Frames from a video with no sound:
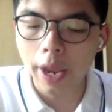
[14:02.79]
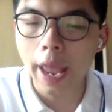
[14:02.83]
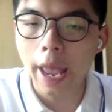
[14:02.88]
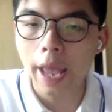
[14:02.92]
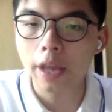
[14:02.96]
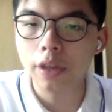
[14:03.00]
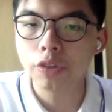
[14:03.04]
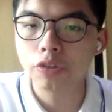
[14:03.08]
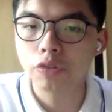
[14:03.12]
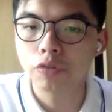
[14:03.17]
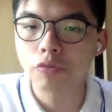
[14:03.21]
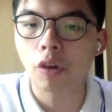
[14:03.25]

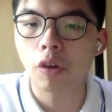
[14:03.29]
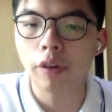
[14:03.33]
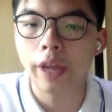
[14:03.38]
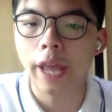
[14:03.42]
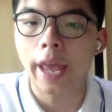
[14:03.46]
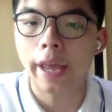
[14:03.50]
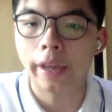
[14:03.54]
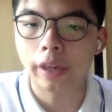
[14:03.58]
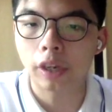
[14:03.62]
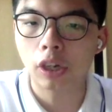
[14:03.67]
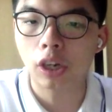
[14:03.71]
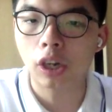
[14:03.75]
strongly
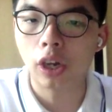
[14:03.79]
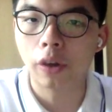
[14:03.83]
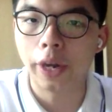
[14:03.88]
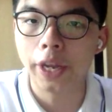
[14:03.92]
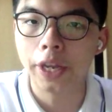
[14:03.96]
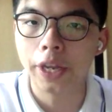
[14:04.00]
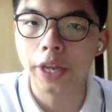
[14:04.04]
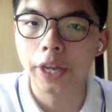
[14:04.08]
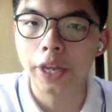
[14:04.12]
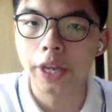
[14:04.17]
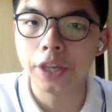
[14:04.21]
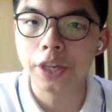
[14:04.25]

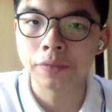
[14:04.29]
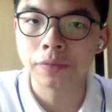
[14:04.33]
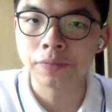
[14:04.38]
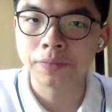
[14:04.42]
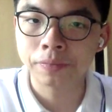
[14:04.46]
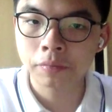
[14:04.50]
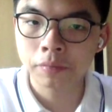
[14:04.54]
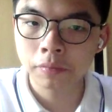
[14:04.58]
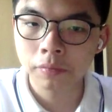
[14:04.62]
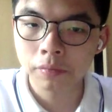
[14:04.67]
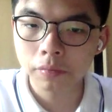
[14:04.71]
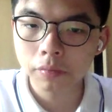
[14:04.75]
encourage
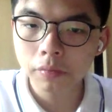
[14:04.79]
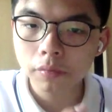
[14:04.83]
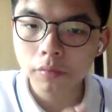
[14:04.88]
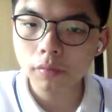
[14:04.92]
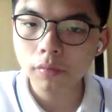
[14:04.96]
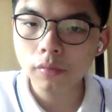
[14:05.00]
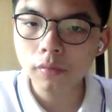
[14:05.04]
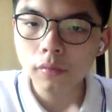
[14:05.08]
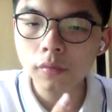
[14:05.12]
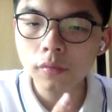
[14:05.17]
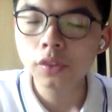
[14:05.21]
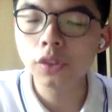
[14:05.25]

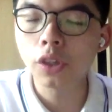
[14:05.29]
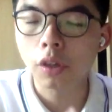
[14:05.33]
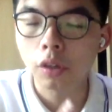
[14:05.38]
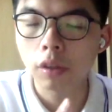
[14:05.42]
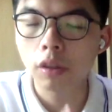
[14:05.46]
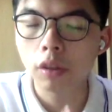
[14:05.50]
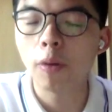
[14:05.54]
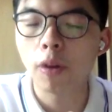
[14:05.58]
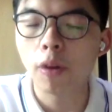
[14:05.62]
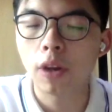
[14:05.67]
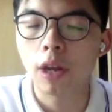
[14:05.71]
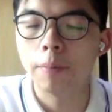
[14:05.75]
the
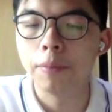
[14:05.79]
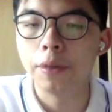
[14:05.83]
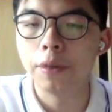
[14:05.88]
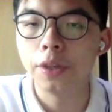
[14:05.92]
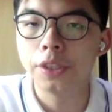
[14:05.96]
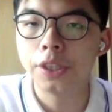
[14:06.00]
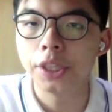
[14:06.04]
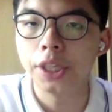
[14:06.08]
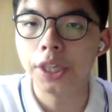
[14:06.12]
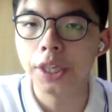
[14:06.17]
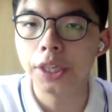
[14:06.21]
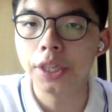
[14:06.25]
global
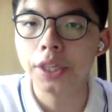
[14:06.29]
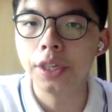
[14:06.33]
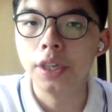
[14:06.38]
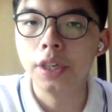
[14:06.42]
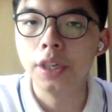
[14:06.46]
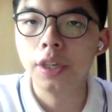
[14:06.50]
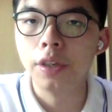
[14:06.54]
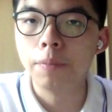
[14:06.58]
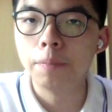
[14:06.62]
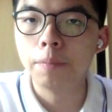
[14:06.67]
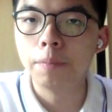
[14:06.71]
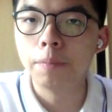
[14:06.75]
community
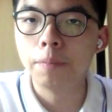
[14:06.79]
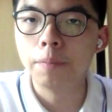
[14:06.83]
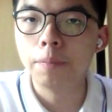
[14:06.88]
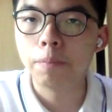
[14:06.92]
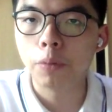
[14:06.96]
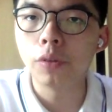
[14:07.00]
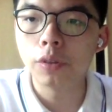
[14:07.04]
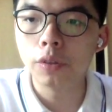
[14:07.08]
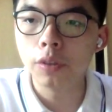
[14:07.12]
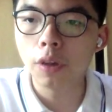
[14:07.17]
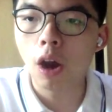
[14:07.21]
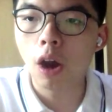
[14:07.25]
put
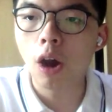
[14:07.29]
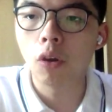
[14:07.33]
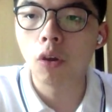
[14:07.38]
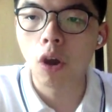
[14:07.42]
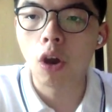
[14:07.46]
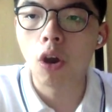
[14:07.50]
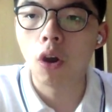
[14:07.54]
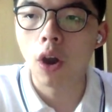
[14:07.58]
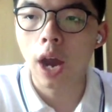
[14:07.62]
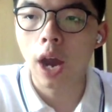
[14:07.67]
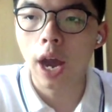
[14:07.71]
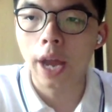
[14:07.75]
Hong
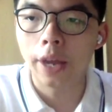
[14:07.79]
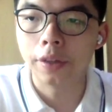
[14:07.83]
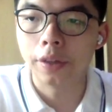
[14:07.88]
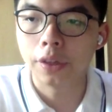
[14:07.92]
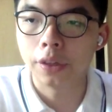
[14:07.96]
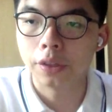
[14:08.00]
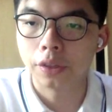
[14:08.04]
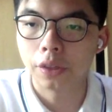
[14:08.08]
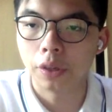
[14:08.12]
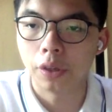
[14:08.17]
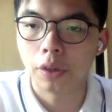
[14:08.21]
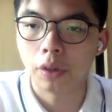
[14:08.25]
Kong under
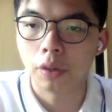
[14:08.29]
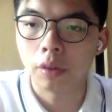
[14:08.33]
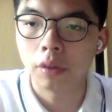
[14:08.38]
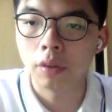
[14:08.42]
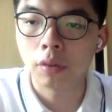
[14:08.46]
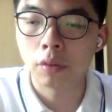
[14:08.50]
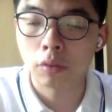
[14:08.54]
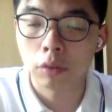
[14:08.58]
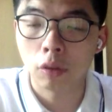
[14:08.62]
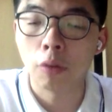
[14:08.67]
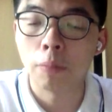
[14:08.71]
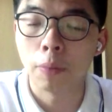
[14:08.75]
the
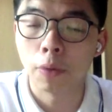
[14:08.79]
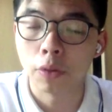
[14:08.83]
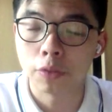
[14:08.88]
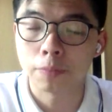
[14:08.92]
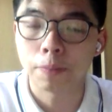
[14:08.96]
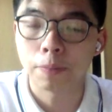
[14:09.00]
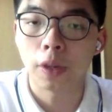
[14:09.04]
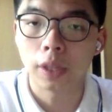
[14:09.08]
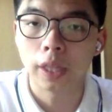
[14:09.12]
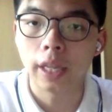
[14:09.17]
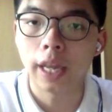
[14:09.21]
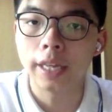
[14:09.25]
global
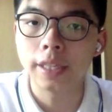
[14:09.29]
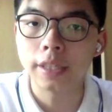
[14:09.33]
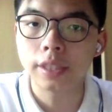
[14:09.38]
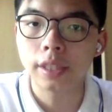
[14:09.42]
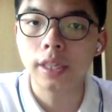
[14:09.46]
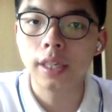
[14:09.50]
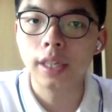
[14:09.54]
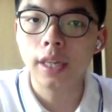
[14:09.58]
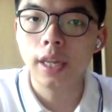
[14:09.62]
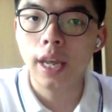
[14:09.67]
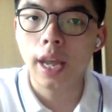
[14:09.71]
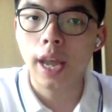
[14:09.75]
spotlight
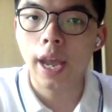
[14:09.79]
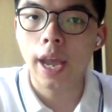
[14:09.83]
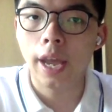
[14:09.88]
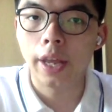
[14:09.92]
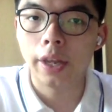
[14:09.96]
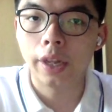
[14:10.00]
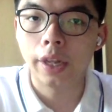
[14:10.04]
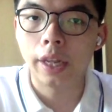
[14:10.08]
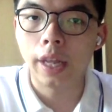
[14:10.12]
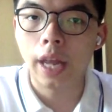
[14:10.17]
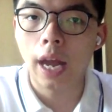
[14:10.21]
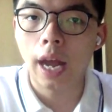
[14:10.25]
and
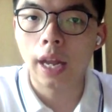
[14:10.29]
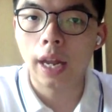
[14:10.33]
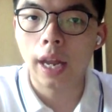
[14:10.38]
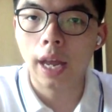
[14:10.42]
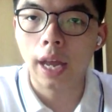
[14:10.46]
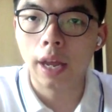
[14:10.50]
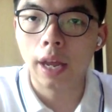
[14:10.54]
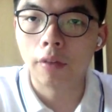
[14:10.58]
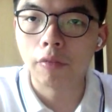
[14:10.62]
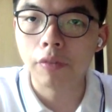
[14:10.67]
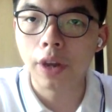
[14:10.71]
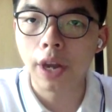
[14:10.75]
uh,
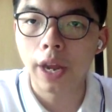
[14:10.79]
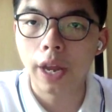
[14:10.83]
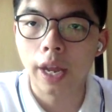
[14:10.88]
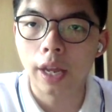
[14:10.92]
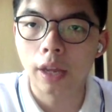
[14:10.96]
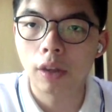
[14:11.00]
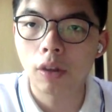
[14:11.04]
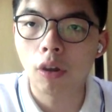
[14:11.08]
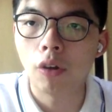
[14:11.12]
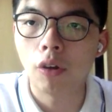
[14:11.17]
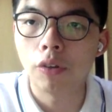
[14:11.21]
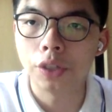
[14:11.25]

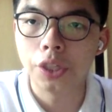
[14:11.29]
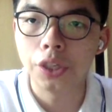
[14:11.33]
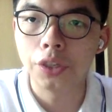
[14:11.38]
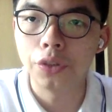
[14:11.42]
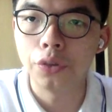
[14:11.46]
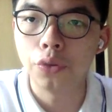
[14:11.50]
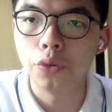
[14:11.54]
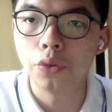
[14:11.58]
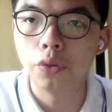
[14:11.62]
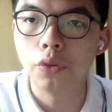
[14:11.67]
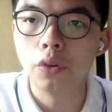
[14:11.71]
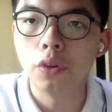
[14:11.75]
uh,
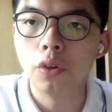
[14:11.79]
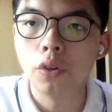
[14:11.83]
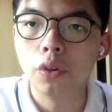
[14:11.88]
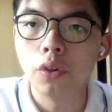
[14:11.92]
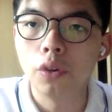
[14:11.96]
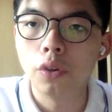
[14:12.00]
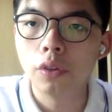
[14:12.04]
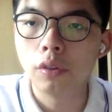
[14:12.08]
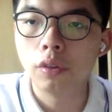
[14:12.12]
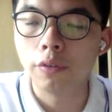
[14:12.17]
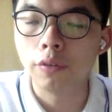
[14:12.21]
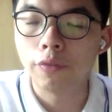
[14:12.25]
continue
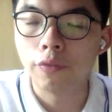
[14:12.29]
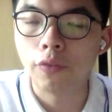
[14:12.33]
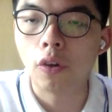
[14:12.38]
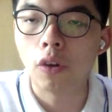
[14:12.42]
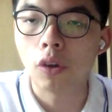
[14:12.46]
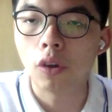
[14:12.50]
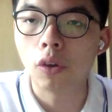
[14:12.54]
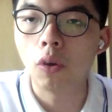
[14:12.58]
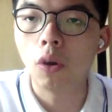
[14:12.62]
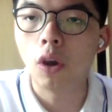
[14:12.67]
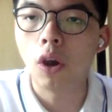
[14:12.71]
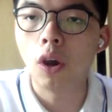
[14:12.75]
to
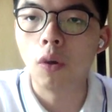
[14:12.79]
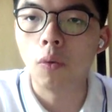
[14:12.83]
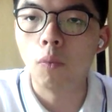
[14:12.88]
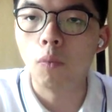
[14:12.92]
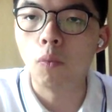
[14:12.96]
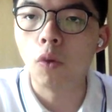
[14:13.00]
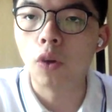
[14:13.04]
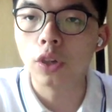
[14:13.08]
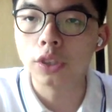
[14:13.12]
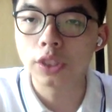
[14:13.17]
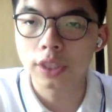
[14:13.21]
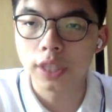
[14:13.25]
follow on
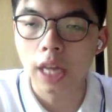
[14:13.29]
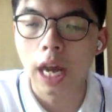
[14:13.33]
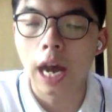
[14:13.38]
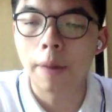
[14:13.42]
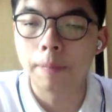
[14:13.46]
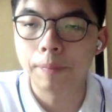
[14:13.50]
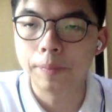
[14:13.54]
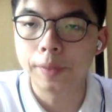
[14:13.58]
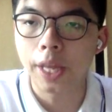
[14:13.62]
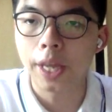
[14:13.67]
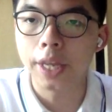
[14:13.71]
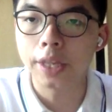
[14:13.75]
what's the
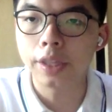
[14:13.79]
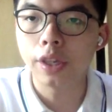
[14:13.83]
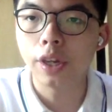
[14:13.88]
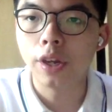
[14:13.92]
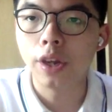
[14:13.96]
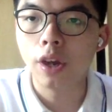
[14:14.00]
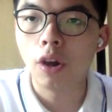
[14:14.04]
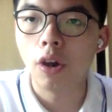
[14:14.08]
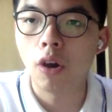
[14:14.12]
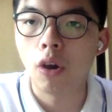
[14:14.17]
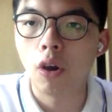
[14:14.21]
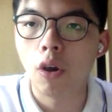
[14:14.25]
update
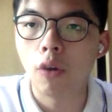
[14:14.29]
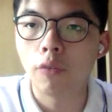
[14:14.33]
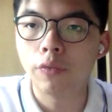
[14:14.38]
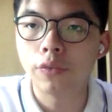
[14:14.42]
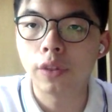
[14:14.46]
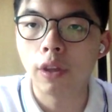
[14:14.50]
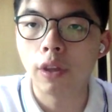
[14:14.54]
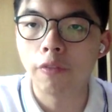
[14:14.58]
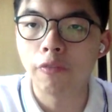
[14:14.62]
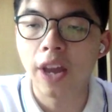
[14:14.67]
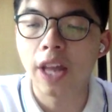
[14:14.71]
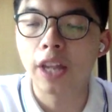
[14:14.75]
of the
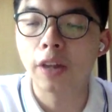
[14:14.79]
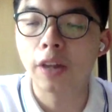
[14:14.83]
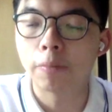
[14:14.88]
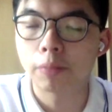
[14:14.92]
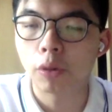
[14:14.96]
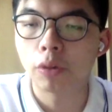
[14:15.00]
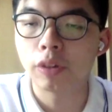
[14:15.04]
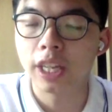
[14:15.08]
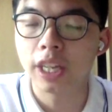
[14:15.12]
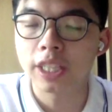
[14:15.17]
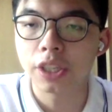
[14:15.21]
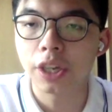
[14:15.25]
fellow
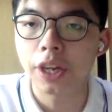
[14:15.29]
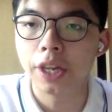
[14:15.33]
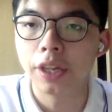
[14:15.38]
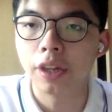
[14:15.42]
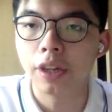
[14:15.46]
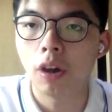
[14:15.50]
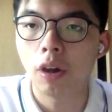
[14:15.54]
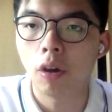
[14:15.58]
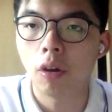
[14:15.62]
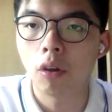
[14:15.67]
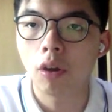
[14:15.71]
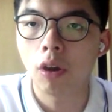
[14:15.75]
protester in
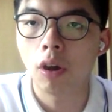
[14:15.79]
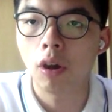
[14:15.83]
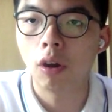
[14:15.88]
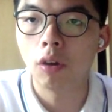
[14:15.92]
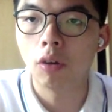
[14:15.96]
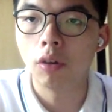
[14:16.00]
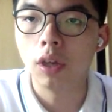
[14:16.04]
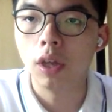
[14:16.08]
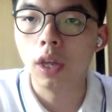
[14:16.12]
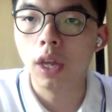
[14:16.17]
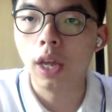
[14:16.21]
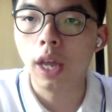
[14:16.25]
Hong Kong
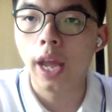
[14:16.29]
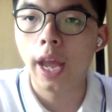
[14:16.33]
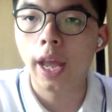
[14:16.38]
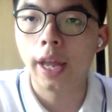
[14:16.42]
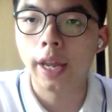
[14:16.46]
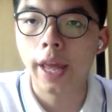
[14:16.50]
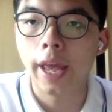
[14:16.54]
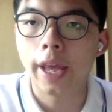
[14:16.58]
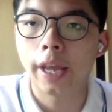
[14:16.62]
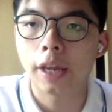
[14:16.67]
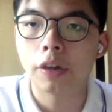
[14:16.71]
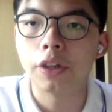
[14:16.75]
and
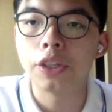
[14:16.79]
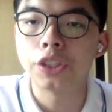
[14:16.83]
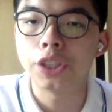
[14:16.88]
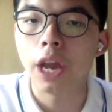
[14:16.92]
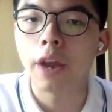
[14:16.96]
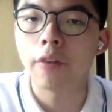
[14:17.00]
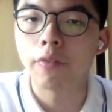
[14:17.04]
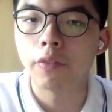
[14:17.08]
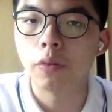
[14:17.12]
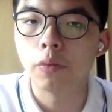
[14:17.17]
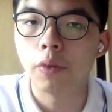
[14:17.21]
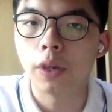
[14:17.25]
encourage
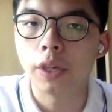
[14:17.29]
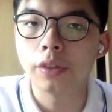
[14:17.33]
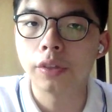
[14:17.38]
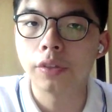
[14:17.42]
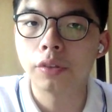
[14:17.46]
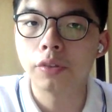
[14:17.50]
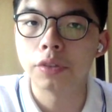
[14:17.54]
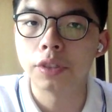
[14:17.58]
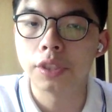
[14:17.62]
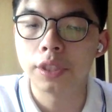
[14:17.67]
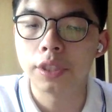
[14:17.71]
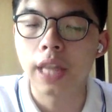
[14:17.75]
everyone
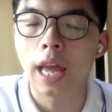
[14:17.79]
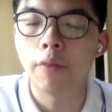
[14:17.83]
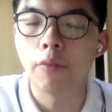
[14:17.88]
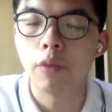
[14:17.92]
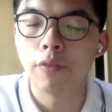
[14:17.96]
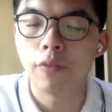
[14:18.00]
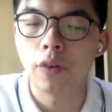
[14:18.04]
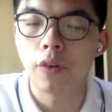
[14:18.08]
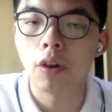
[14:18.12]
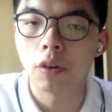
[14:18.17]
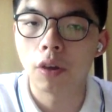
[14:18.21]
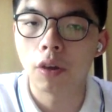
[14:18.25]
to stand with
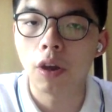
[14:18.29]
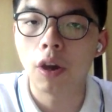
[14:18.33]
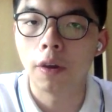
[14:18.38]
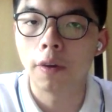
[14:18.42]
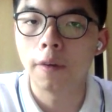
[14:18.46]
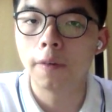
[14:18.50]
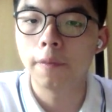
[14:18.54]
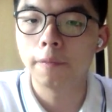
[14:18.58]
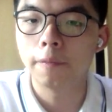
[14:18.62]
Hong Kong.